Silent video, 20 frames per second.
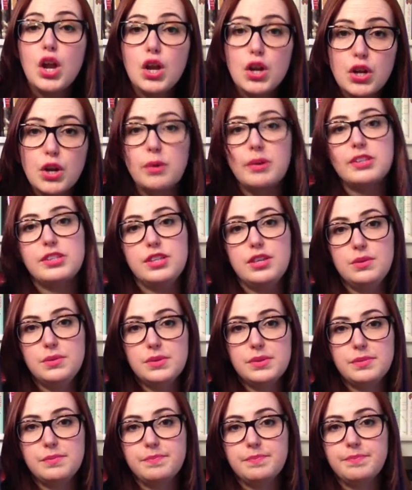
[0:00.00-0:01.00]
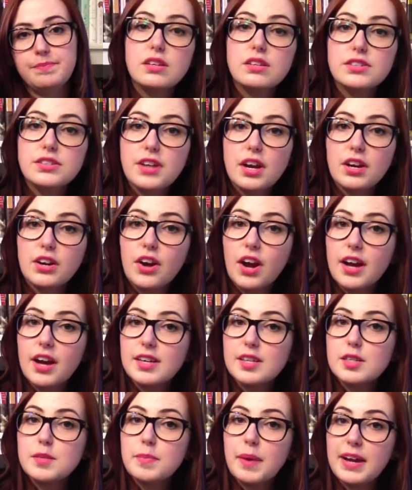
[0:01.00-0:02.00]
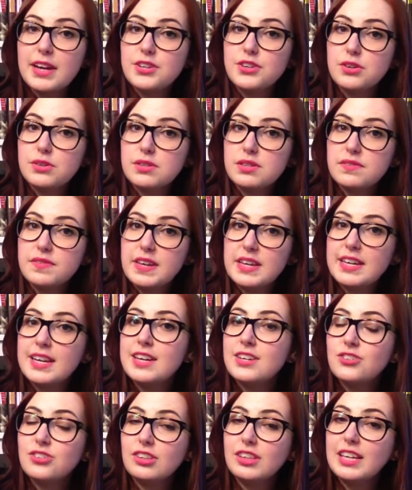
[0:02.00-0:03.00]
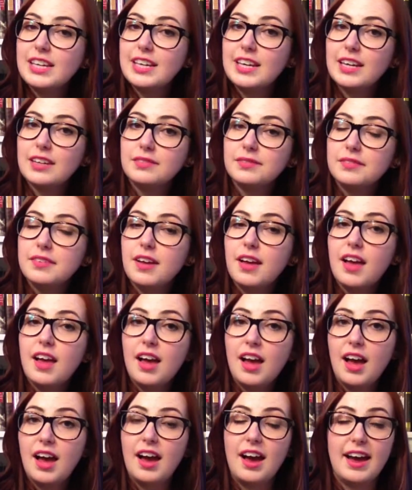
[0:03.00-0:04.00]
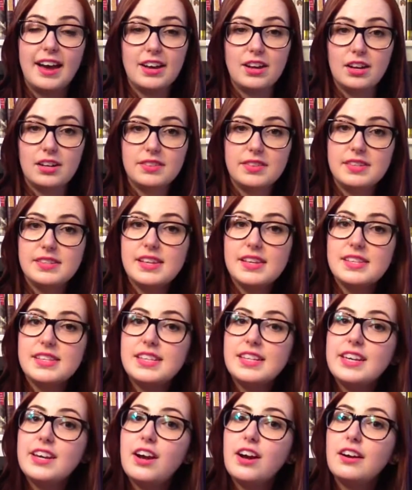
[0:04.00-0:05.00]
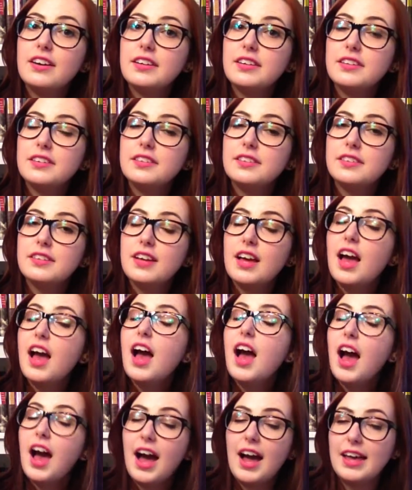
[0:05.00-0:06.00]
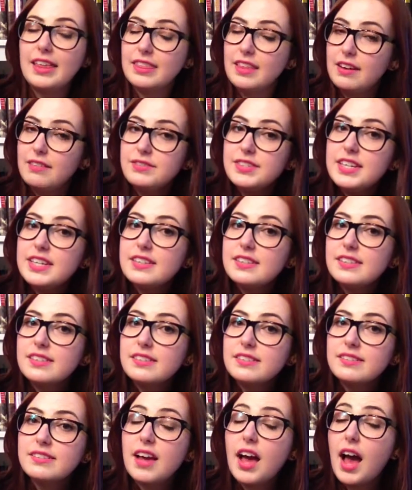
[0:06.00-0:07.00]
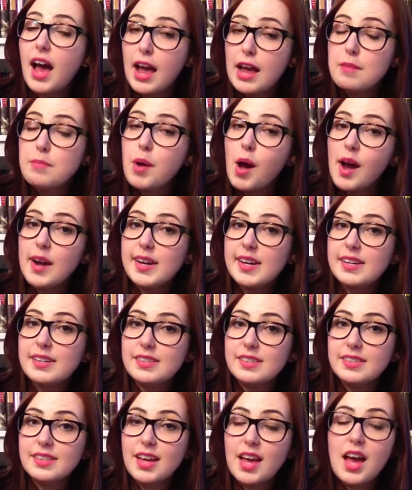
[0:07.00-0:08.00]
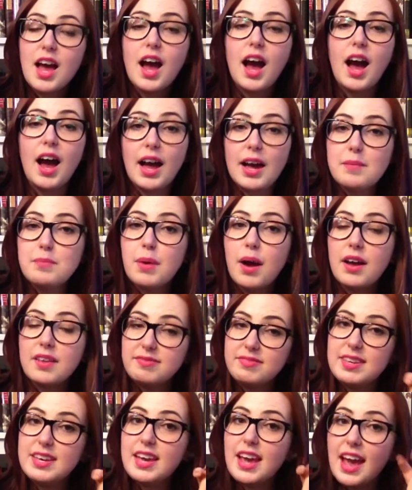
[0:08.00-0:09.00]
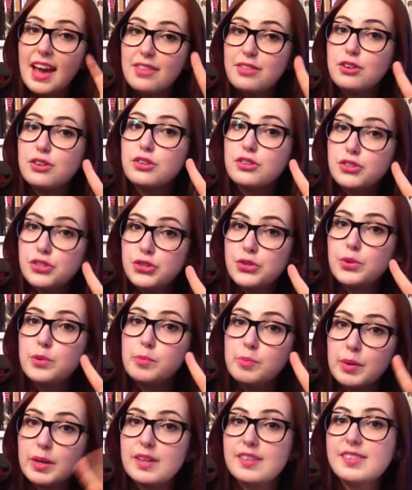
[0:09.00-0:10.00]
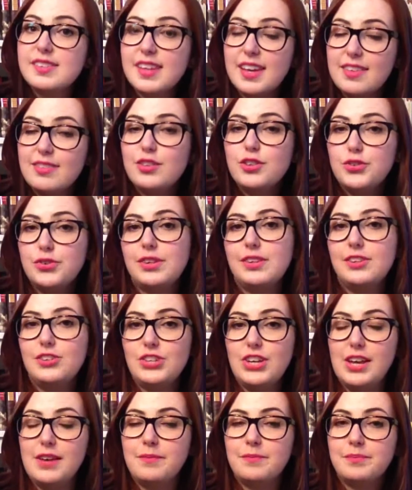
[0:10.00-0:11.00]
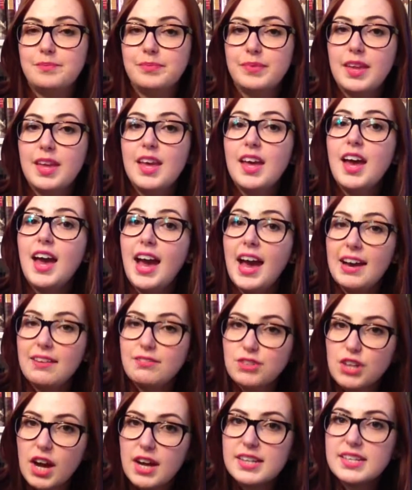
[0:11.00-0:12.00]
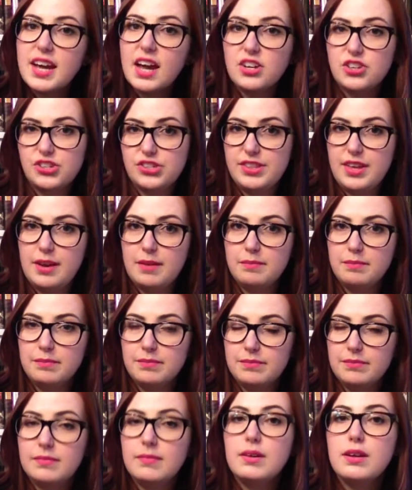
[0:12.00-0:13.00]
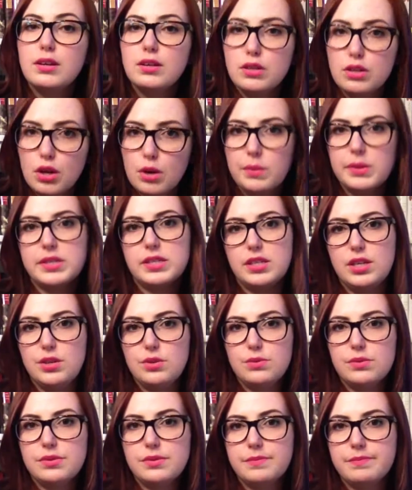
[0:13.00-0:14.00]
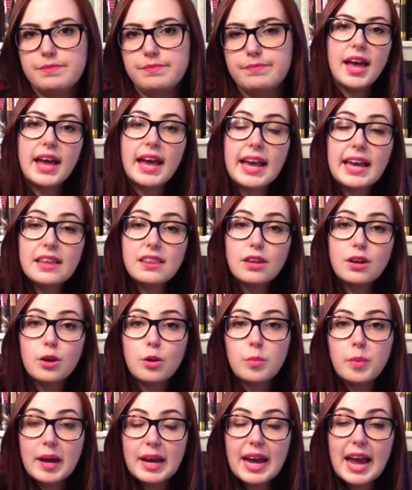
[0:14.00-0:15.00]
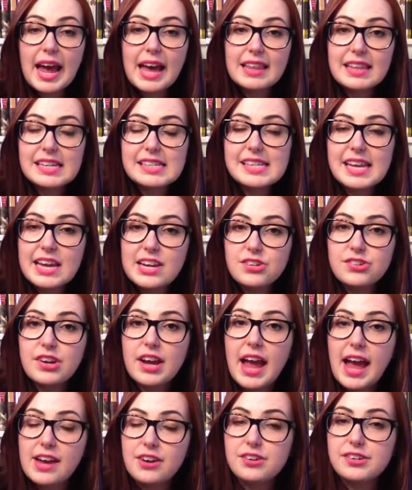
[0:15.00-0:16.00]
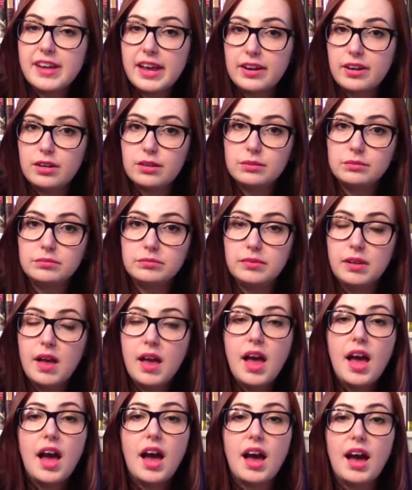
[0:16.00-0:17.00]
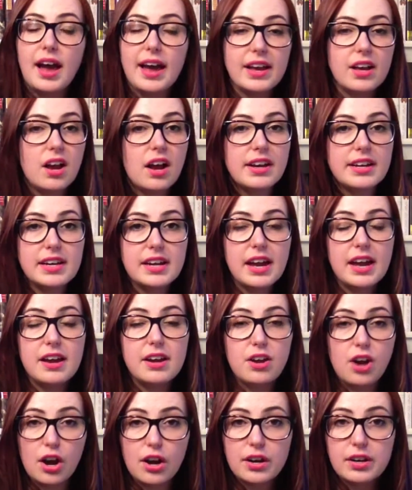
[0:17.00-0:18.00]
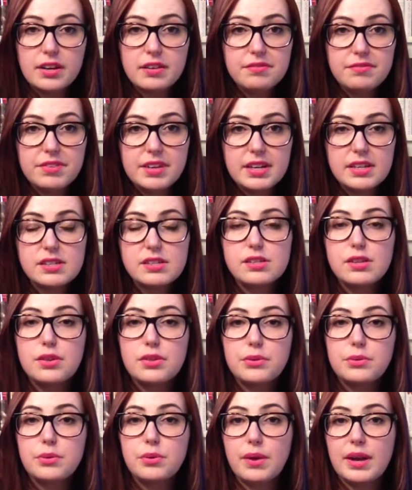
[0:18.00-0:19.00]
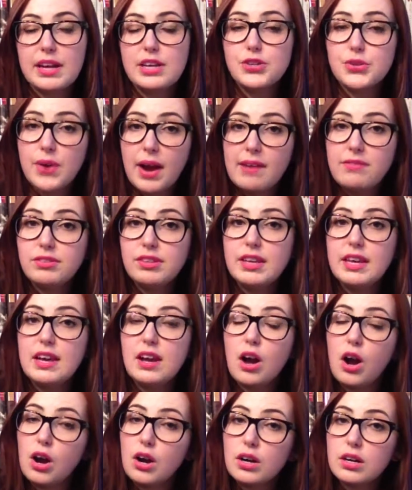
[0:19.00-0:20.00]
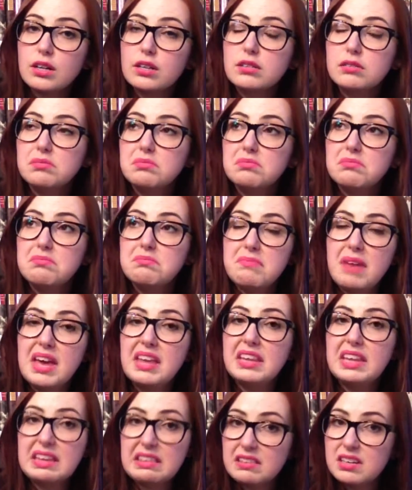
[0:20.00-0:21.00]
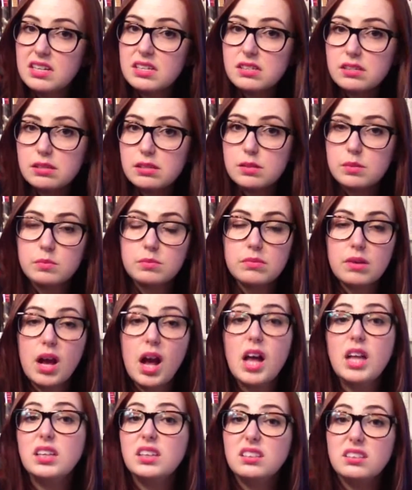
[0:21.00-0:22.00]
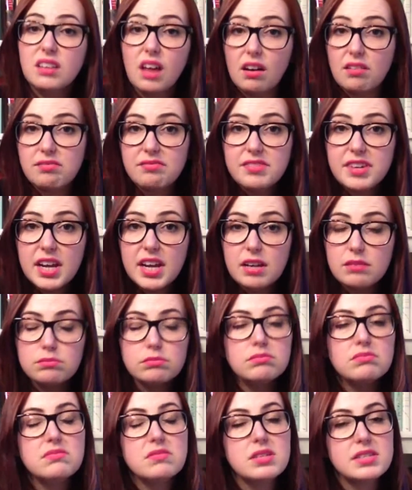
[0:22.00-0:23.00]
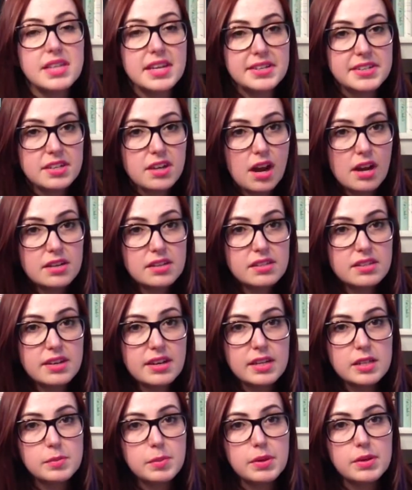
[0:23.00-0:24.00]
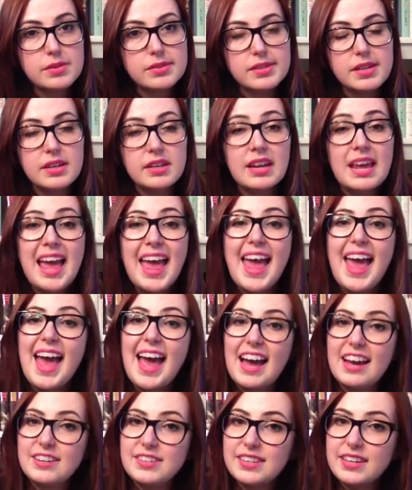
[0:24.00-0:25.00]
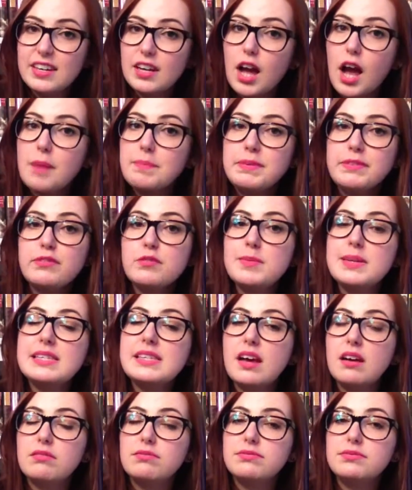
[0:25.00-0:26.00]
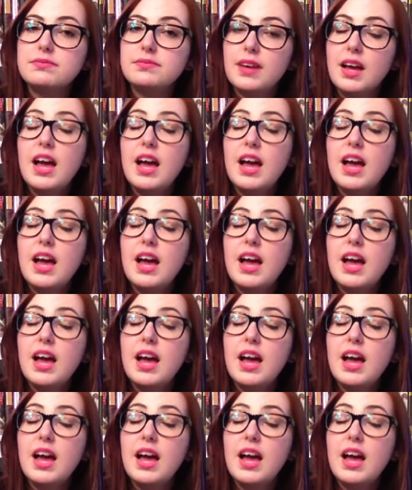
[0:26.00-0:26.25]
No excuse. Starcrossed by Josephine Angelini. I got this as an e-arc. I loved it. I bought it. I bought the other two books in the trilogy. Have not touched them. No excuse. Halo by Alexandra Adornetto. I got an arc of this through a traveling arc mailing list. Loved it. Sent it on to the next person. Had to get a copy for myself.